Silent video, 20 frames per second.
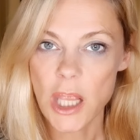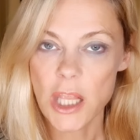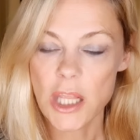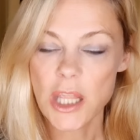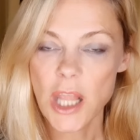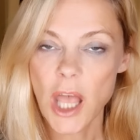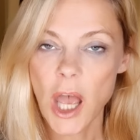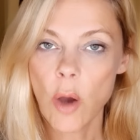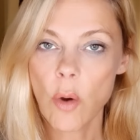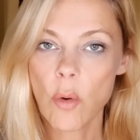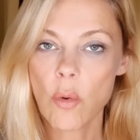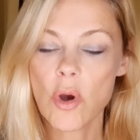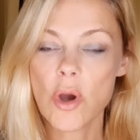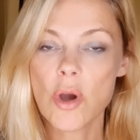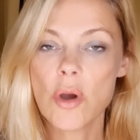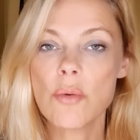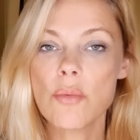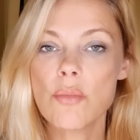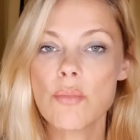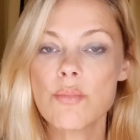Now,
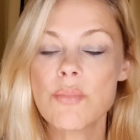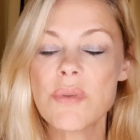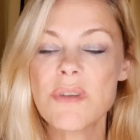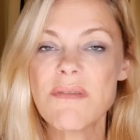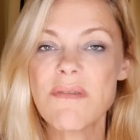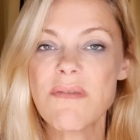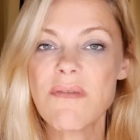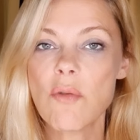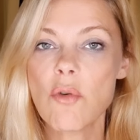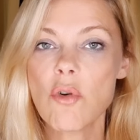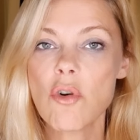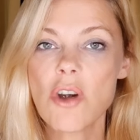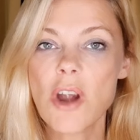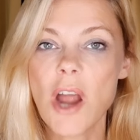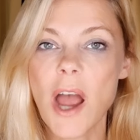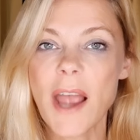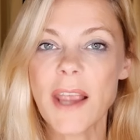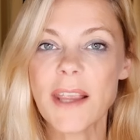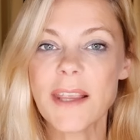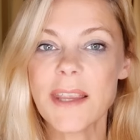
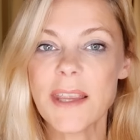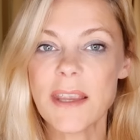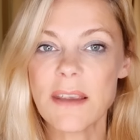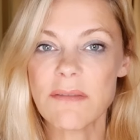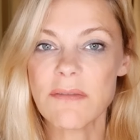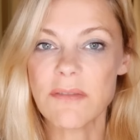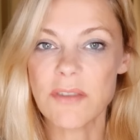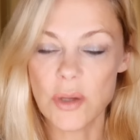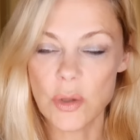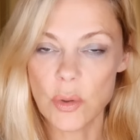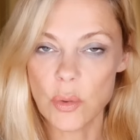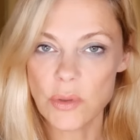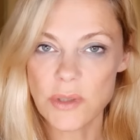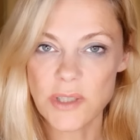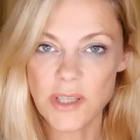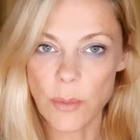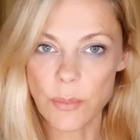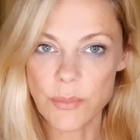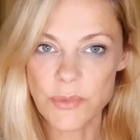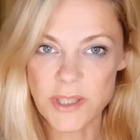before I give you
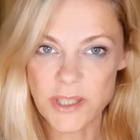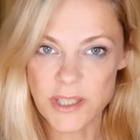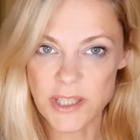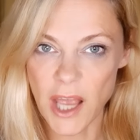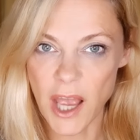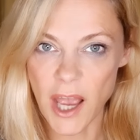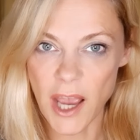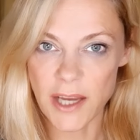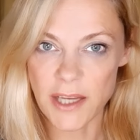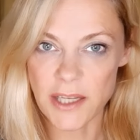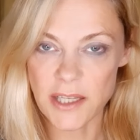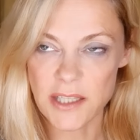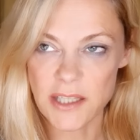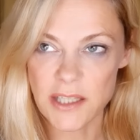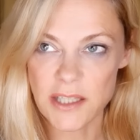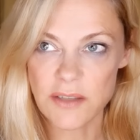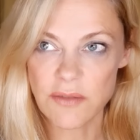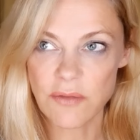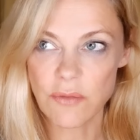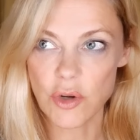some
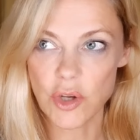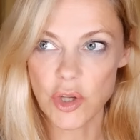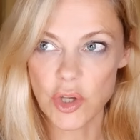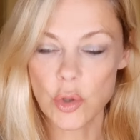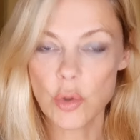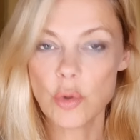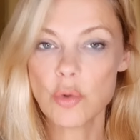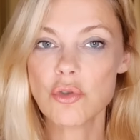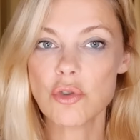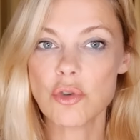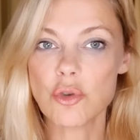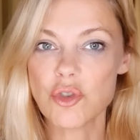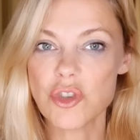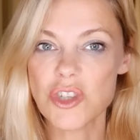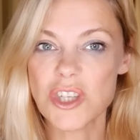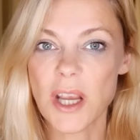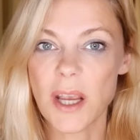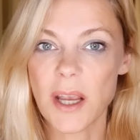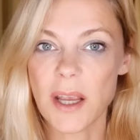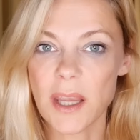signs for you to
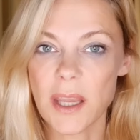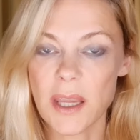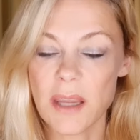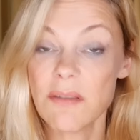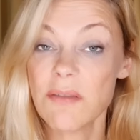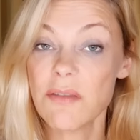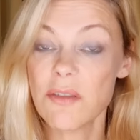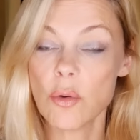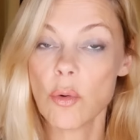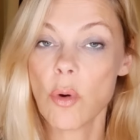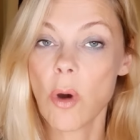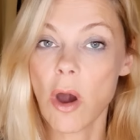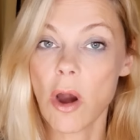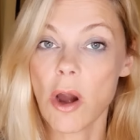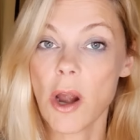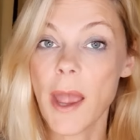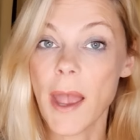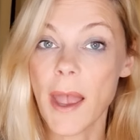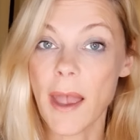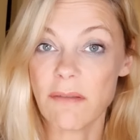check if you
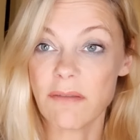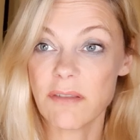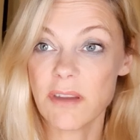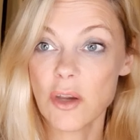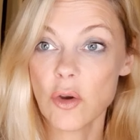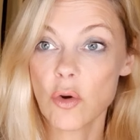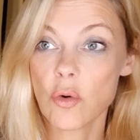are having,